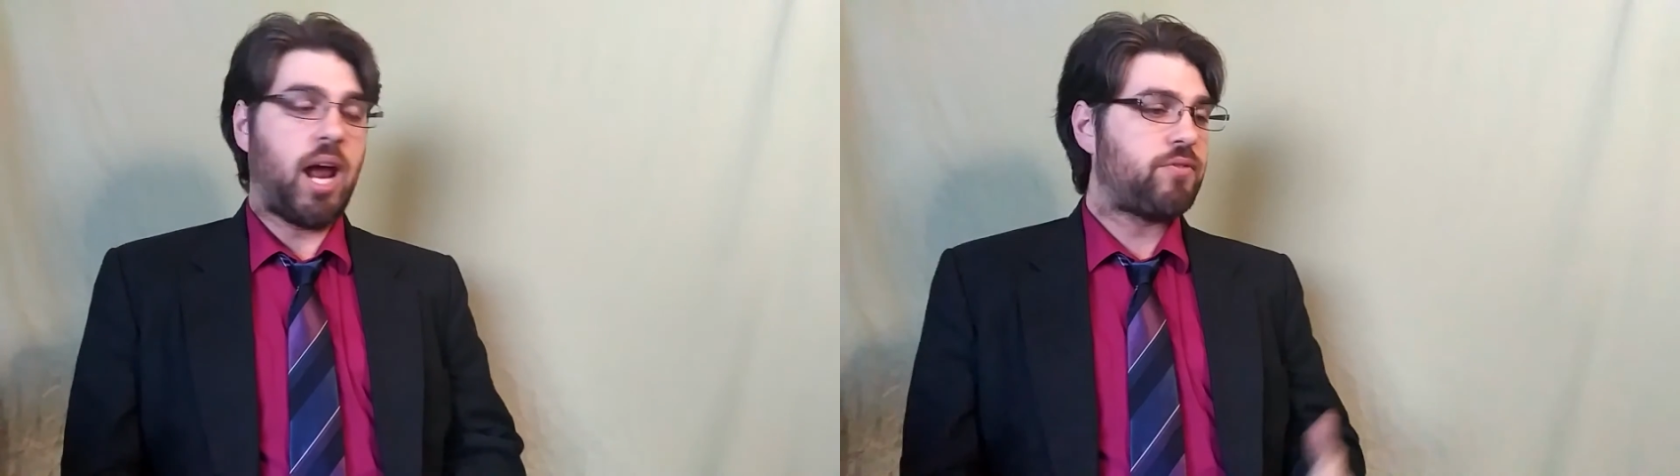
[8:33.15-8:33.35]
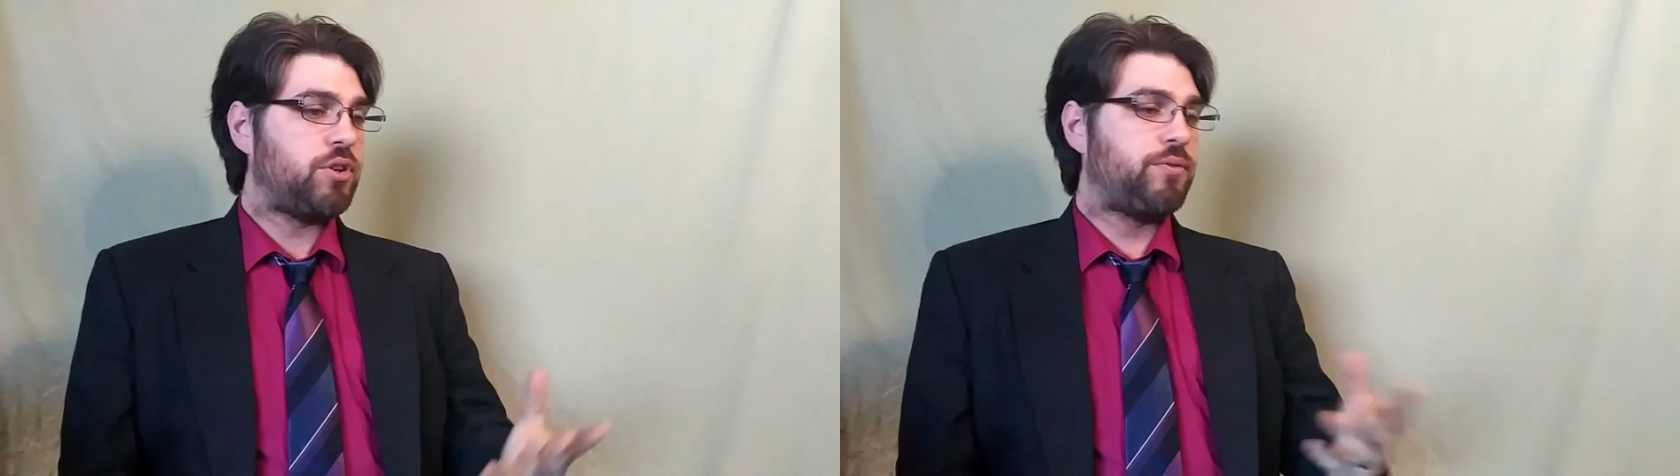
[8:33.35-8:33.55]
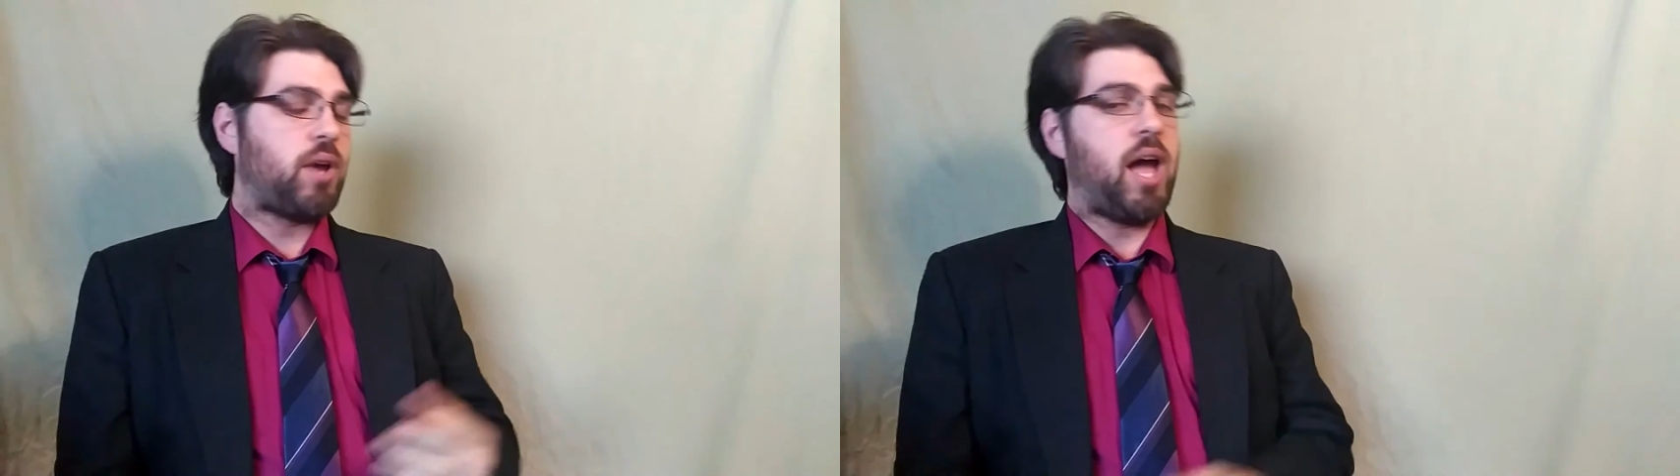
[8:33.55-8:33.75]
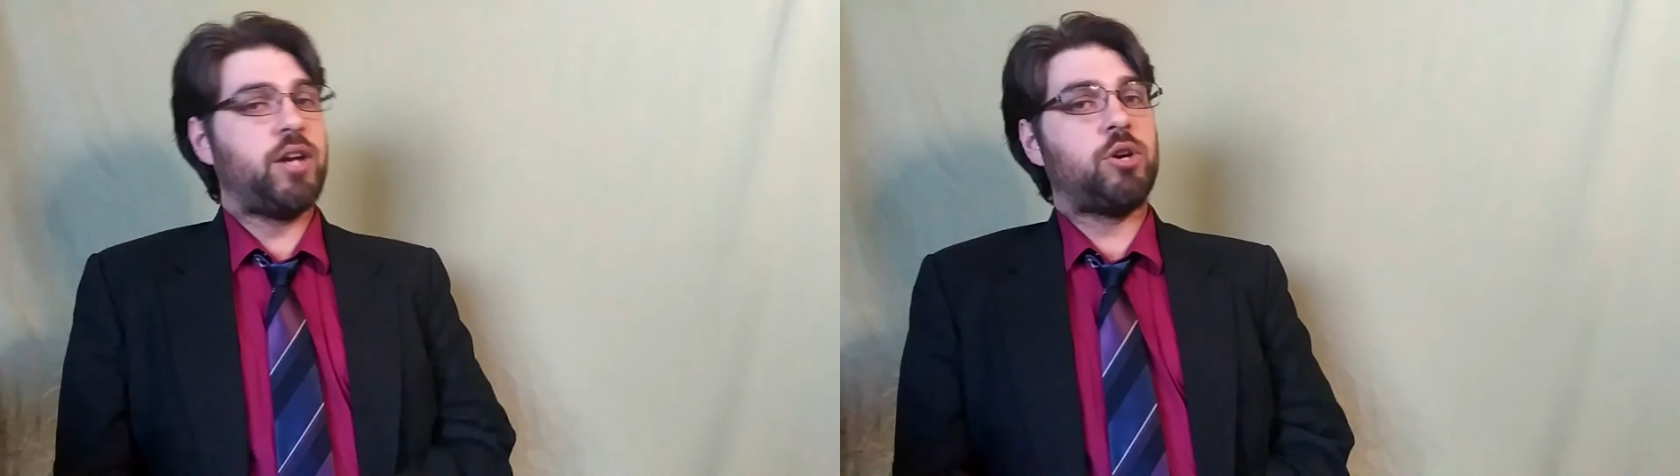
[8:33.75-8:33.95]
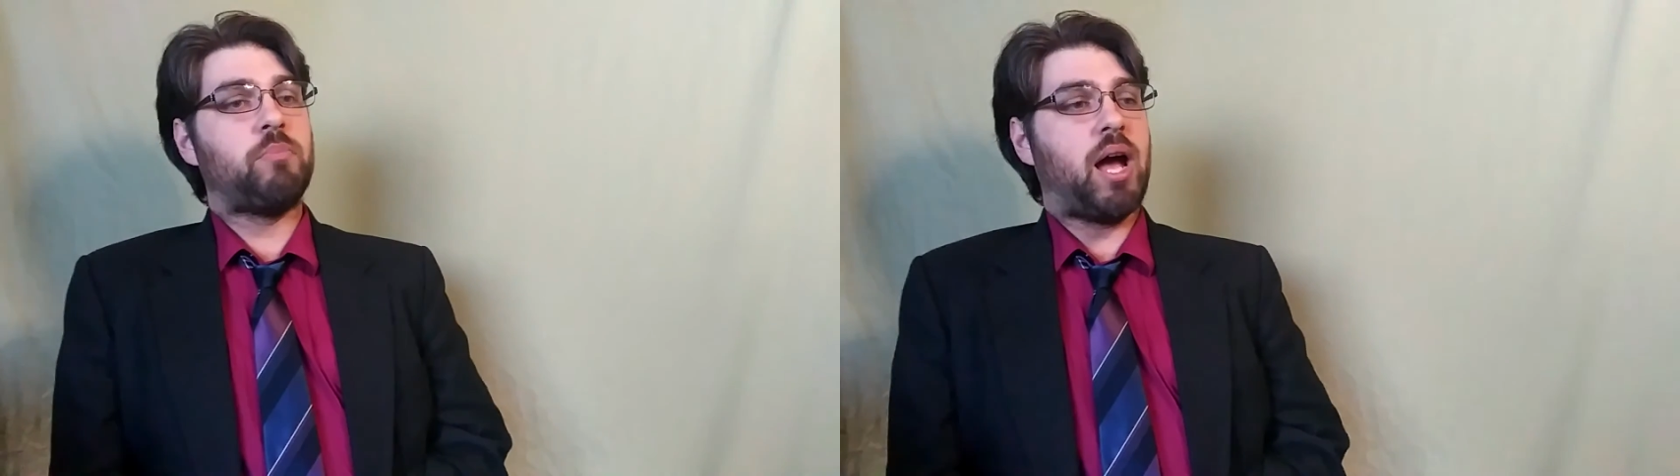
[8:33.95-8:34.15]
after you've
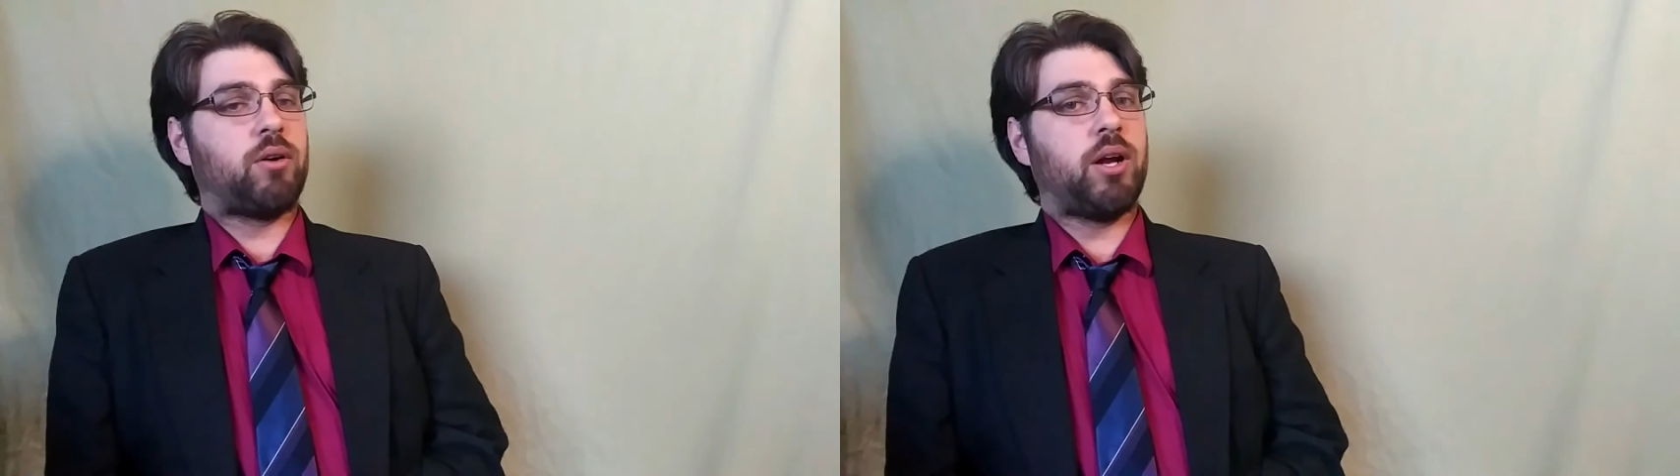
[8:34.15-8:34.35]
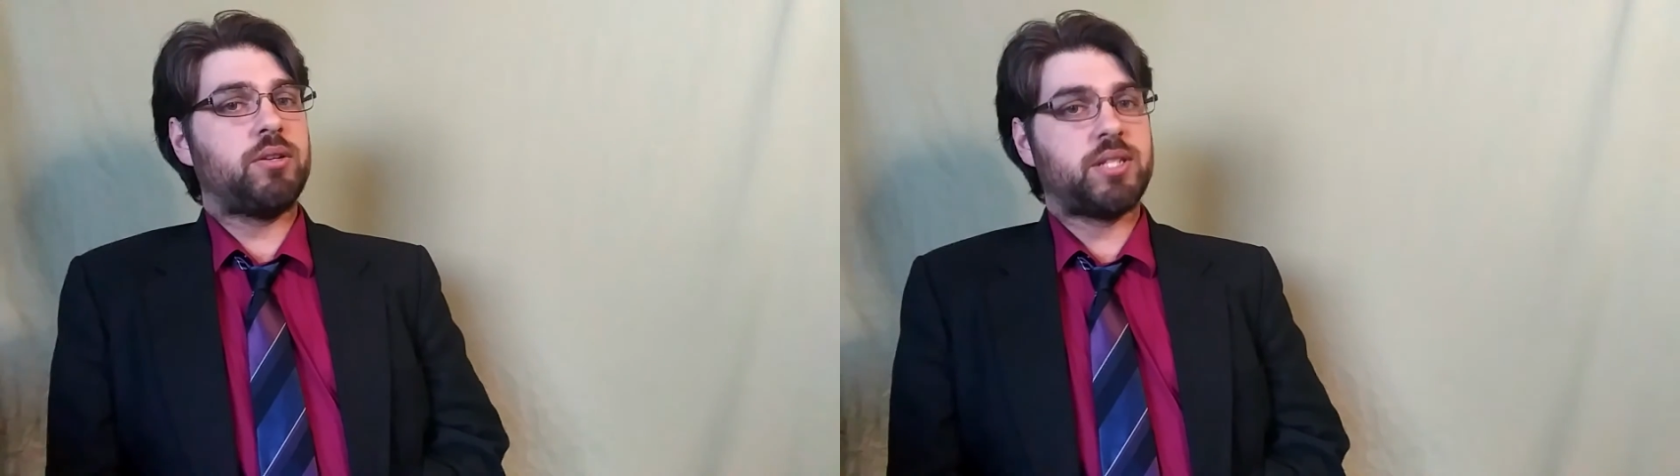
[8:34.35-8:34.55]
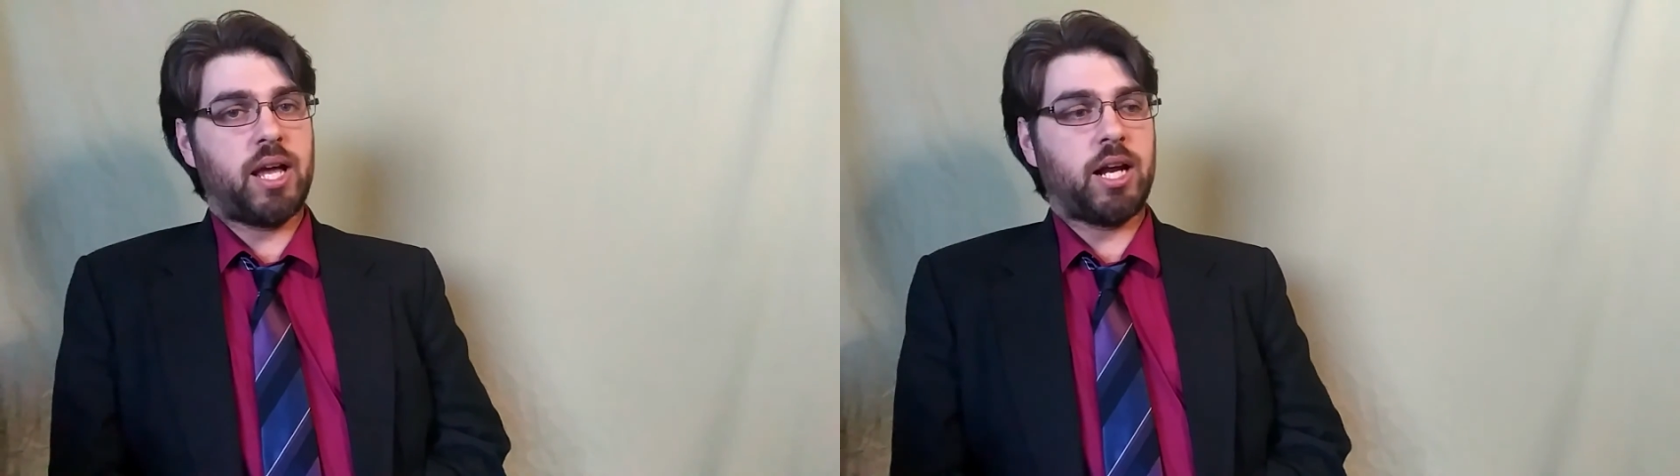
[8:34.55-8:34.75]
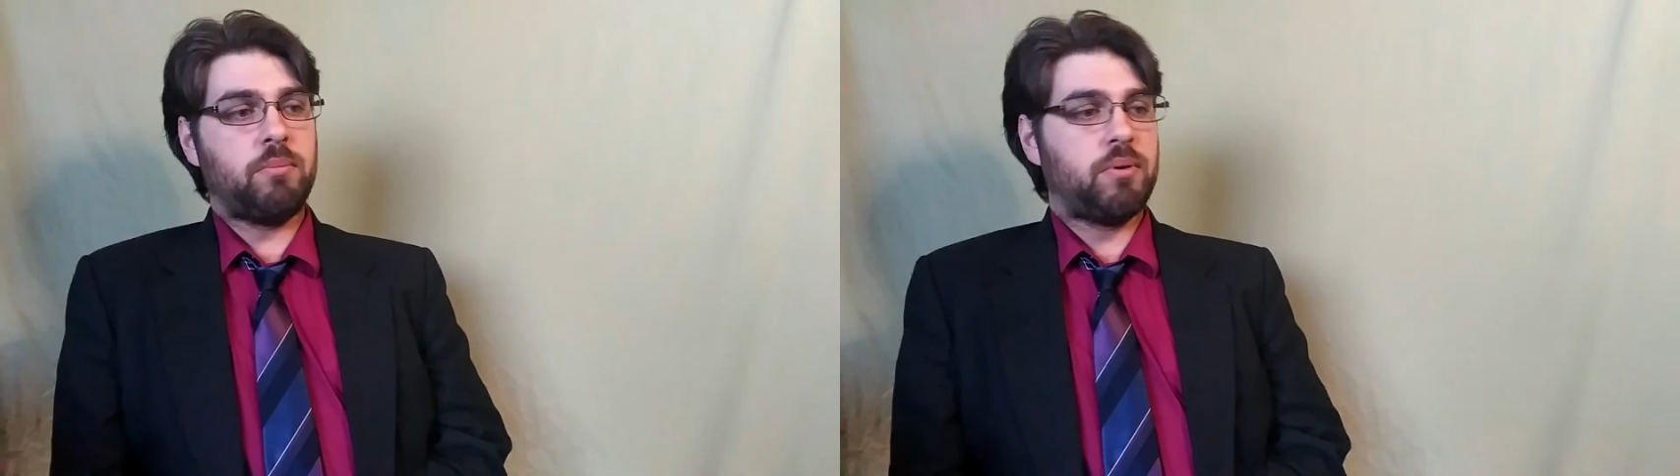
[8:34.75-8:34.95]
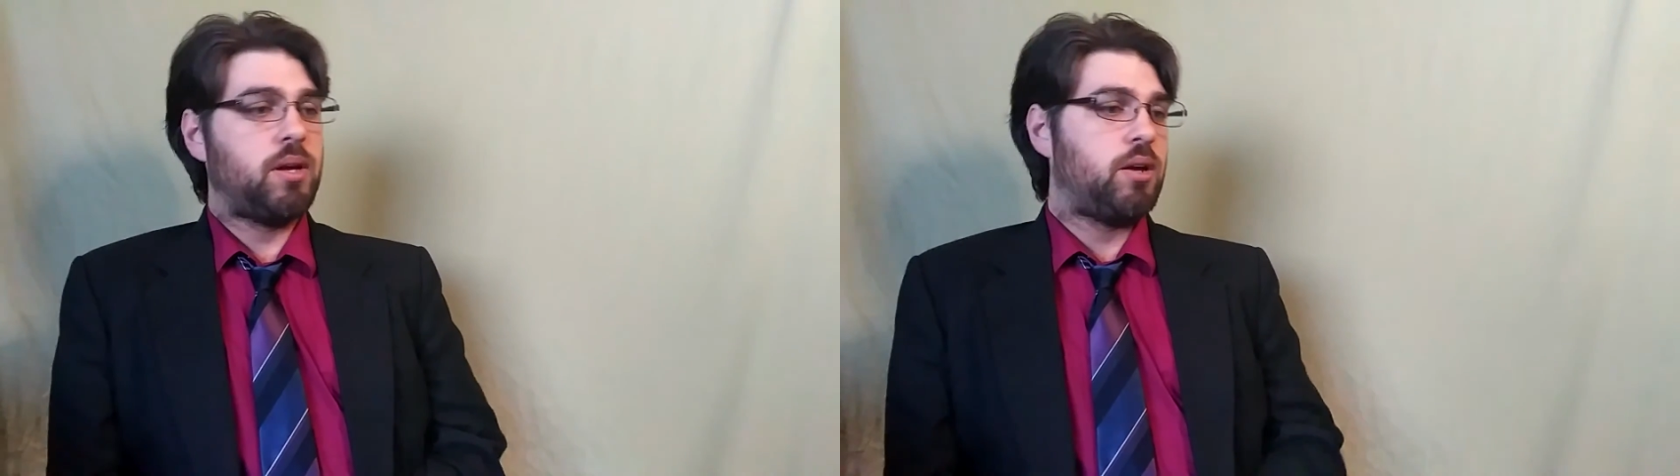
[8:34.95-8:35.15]
had your background set
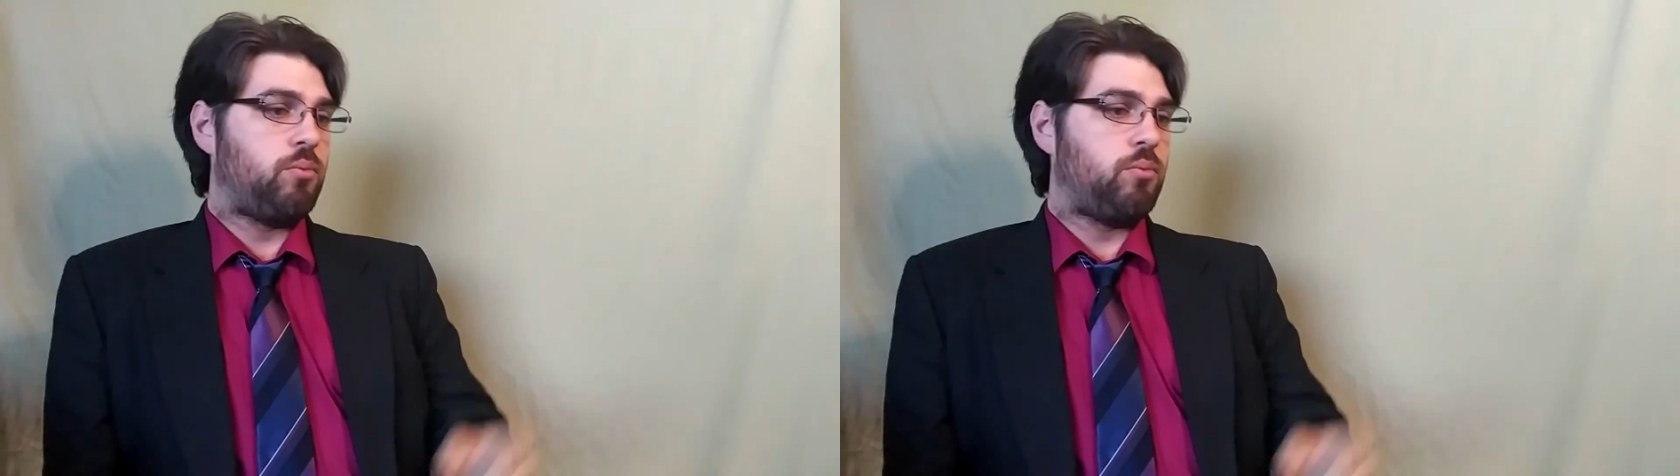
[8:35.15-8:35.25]
up